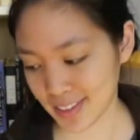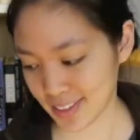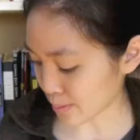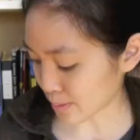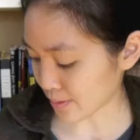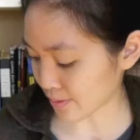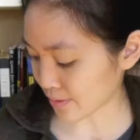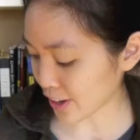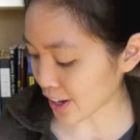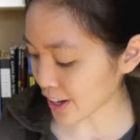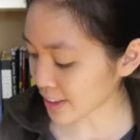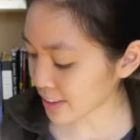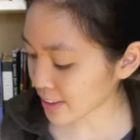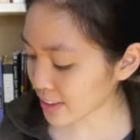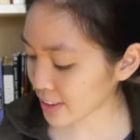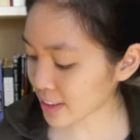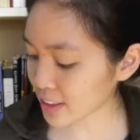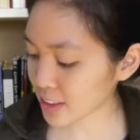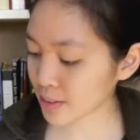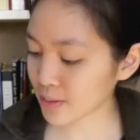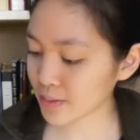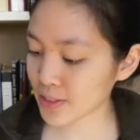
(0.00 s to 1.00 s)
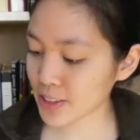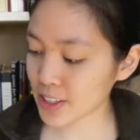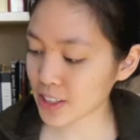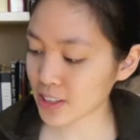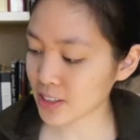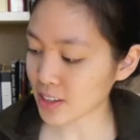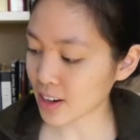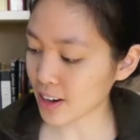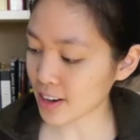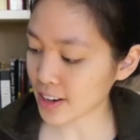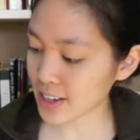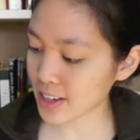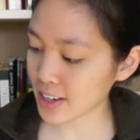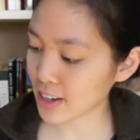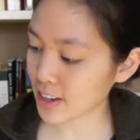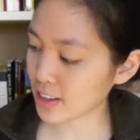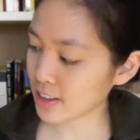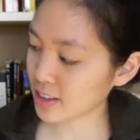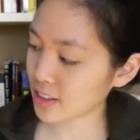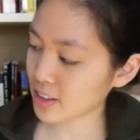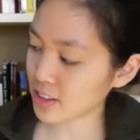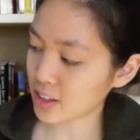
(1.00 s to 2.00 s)
I'm finally gonna be starting
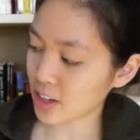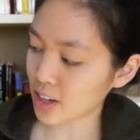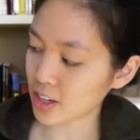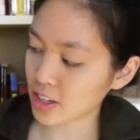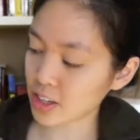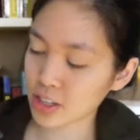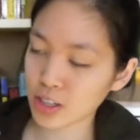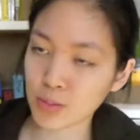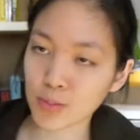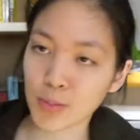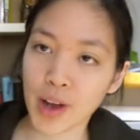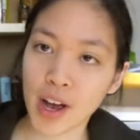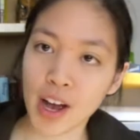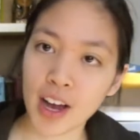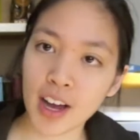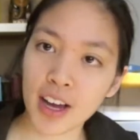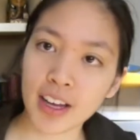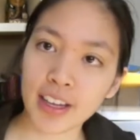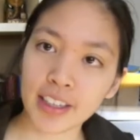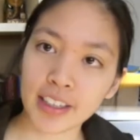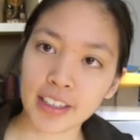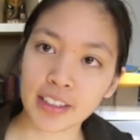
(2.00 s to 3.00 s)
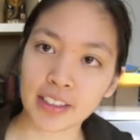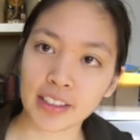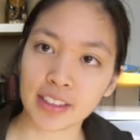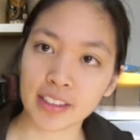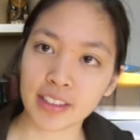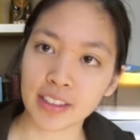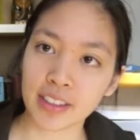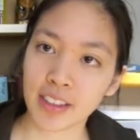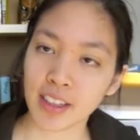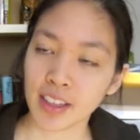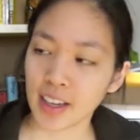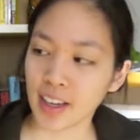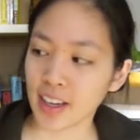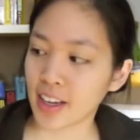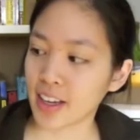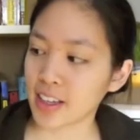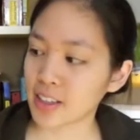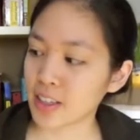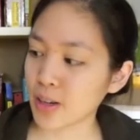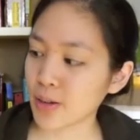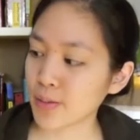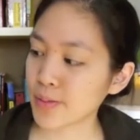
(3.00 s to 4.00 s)
on The Darkest Minds.
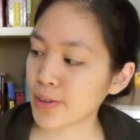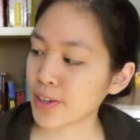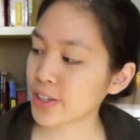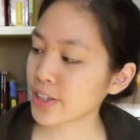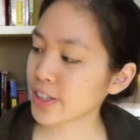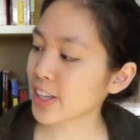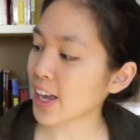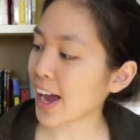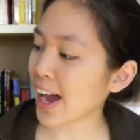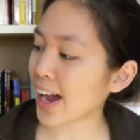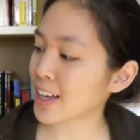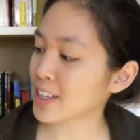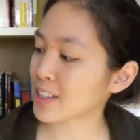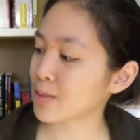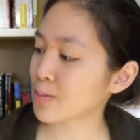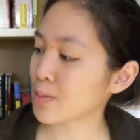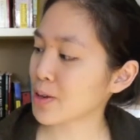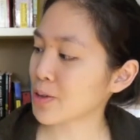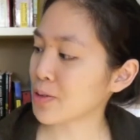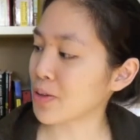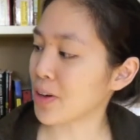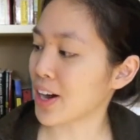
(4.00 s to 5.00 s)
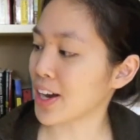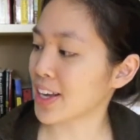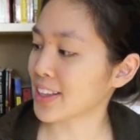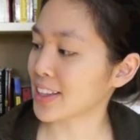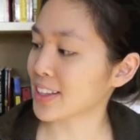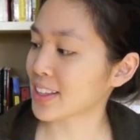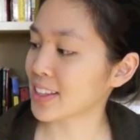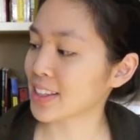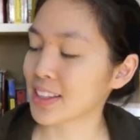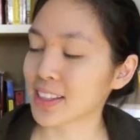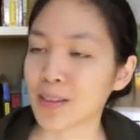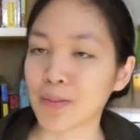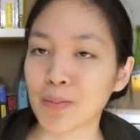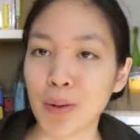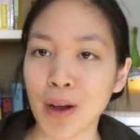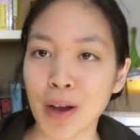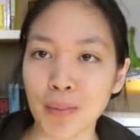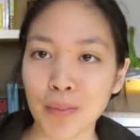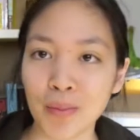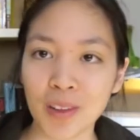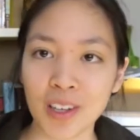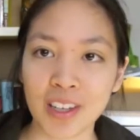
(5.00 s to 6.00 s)
And someone asked me why this is a
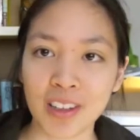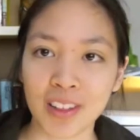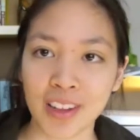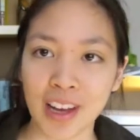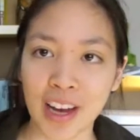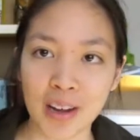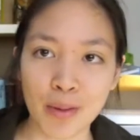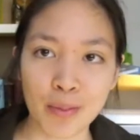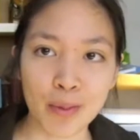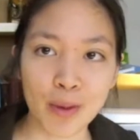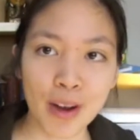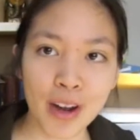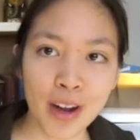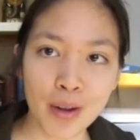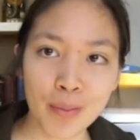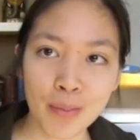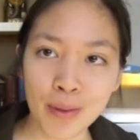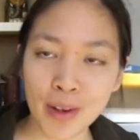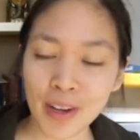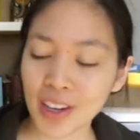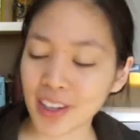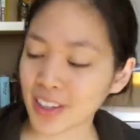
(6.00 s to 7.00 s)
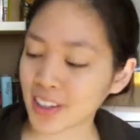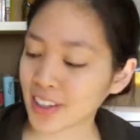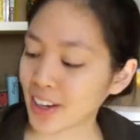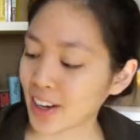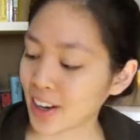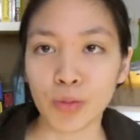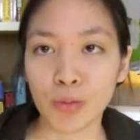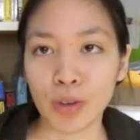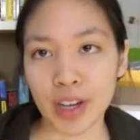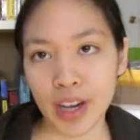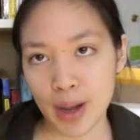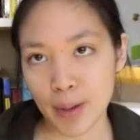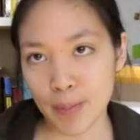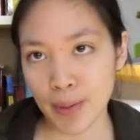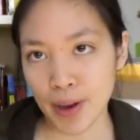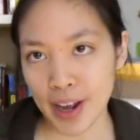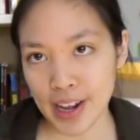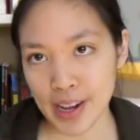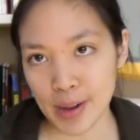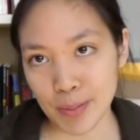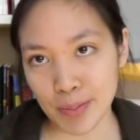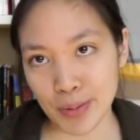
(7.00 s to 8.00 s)
public library book. When I
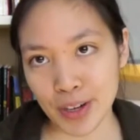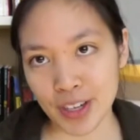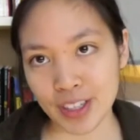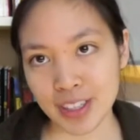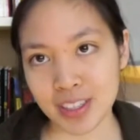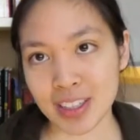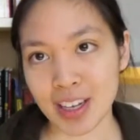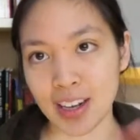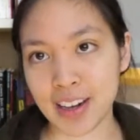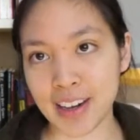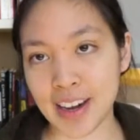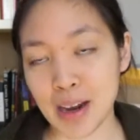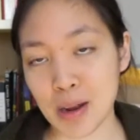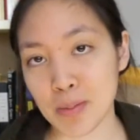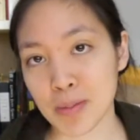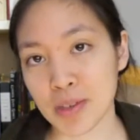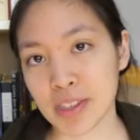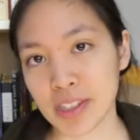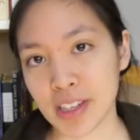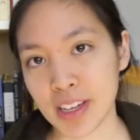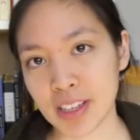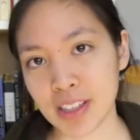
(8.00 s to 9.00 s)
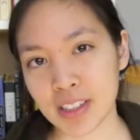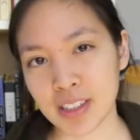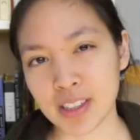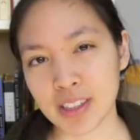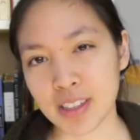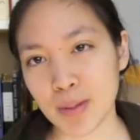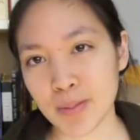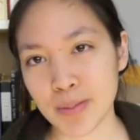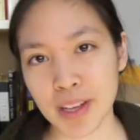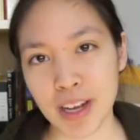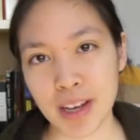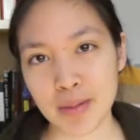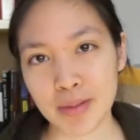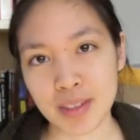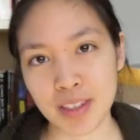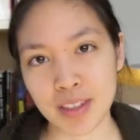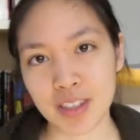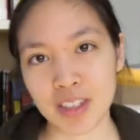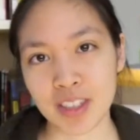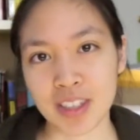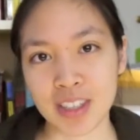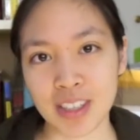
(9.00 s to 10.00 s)
buy books on Amazon, sometimes
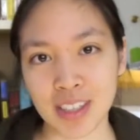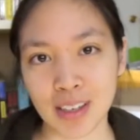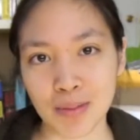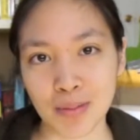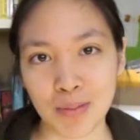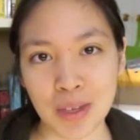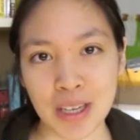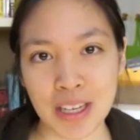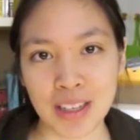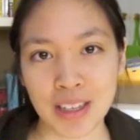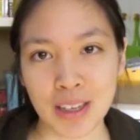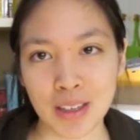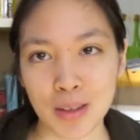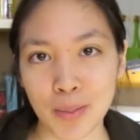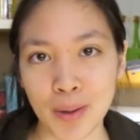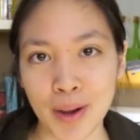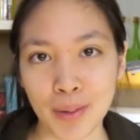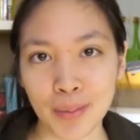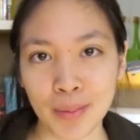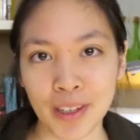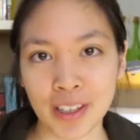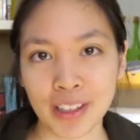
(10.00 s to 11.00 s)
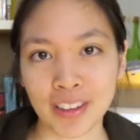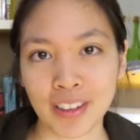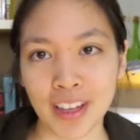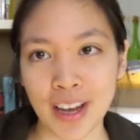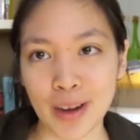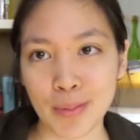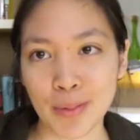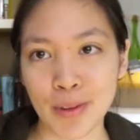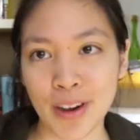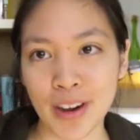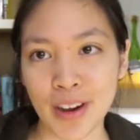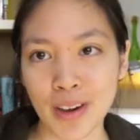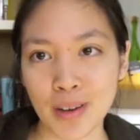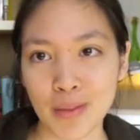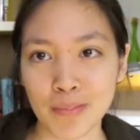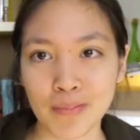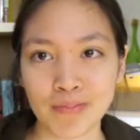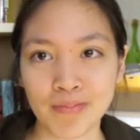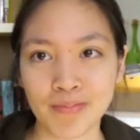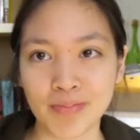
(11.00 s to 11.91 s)
they'll just give me like public library